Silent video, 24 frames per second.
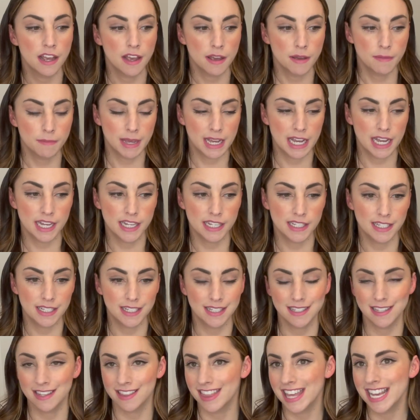because
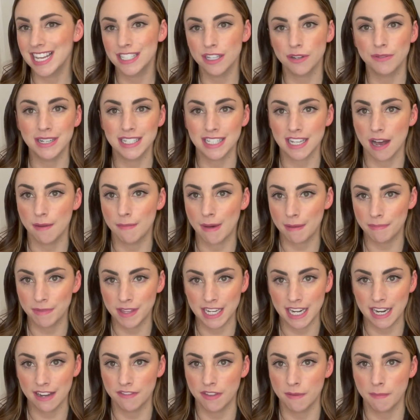things always come up the
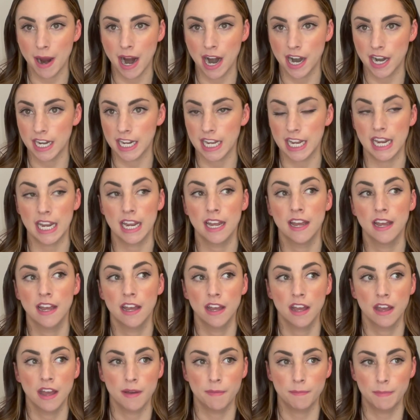day of the party.
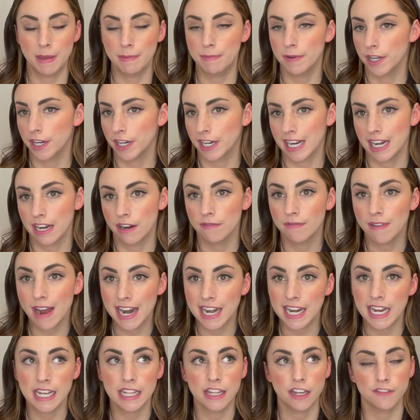People are getting
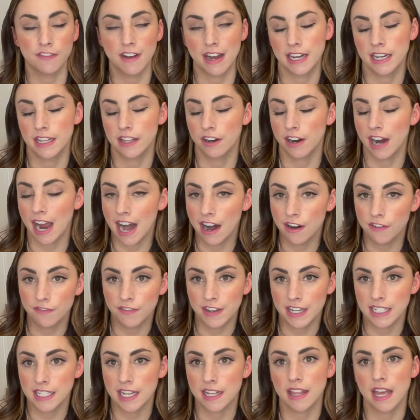ready, they're finding their
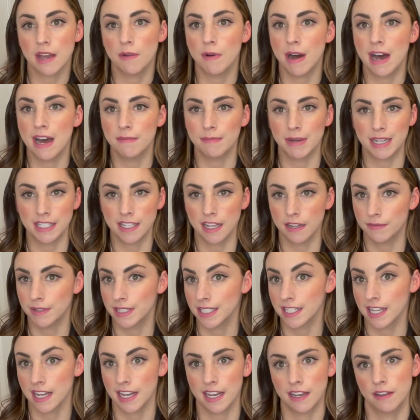outfits that they want. My son
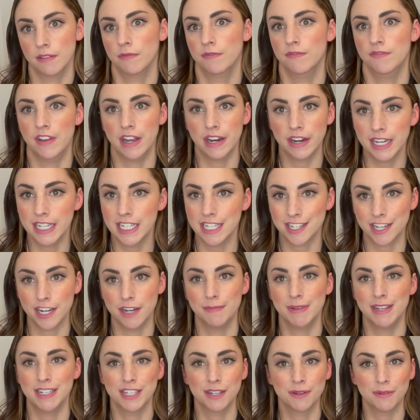was like very
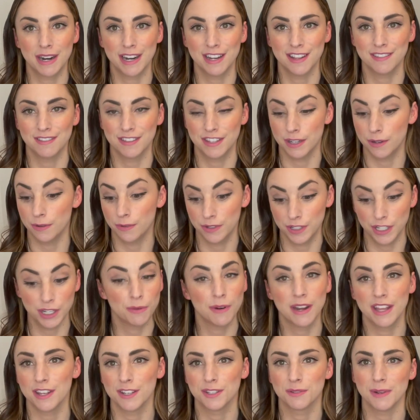determined to
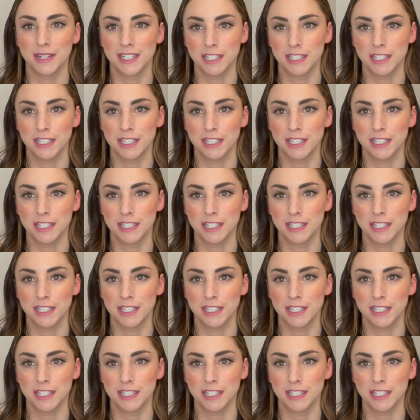wear this one